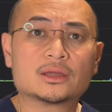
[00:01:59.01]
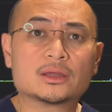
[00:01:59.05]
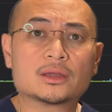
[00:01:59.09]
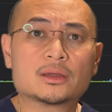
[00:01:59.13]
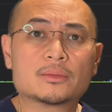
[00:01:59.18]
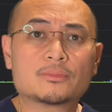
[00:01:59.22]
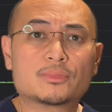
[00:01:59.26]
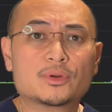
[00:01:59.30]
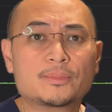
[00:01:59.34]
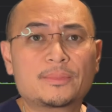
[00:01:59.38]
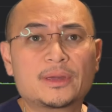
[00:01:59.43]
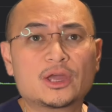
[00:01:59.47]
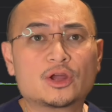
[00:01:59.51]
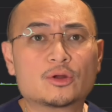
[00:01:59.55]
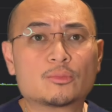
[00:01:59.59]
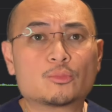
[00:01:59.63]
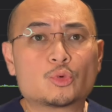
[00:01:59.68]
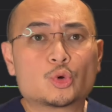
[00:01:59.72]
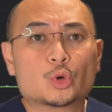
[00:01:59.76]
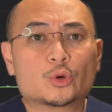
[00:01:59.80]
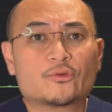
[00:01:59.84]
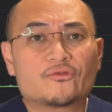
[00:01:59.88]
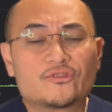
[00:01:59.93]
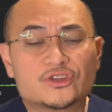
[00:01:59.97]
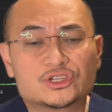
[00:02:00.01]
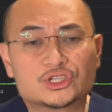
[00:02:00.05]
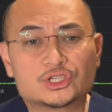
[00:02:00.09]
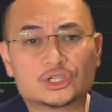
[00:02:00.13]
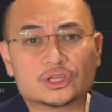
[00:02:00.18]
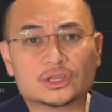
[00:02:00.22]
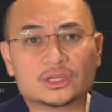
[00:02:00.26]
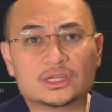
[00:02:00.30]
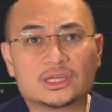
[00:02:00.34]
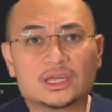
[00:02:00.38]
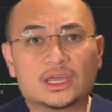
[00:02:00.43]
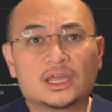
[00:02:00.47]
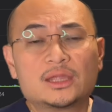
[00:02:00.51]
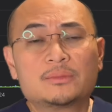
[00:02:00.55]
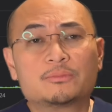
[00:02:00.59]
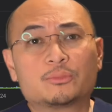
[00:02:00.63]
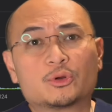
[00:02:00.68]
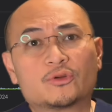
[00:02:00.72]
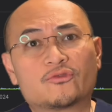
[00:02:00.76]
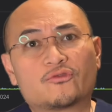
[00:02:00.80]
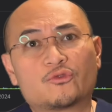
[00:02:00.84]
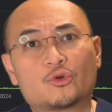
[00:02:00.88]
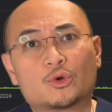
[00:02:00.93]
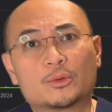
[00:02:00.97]
prepare more efficiently, and
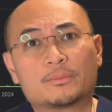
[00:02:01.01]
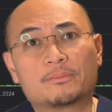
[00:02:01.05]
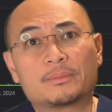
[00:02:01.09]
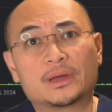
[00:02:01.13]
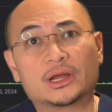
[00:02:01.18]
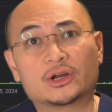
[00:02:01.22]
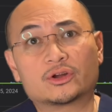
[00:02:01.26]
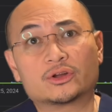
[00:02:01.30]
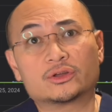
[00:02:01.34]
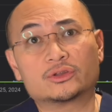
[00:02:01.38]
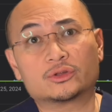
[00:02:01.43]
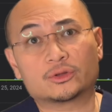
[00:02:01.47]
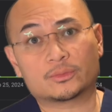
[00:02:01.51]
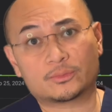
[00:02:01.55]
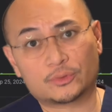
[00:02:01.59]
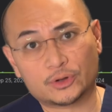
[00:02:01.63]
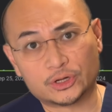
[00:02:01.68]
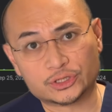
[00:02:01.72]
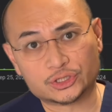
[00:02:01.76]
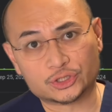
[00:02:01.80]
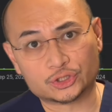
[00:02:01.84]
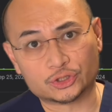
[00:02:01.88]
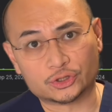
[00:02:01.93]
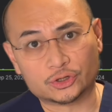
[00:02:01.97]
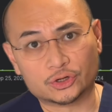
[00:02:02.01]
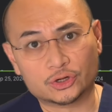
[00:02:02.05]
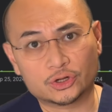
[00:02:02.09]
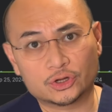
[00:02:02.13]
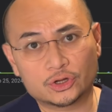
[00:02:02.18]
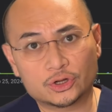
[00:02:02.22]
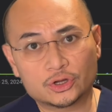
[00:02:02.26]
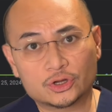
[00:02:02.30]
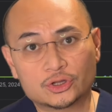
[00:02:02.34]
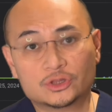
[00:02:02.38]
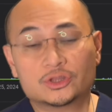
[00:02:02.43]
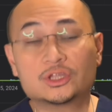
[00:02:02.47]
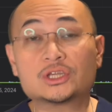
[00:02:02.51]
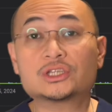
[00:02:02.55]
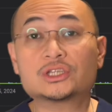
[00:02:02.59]
perform better under pressure, this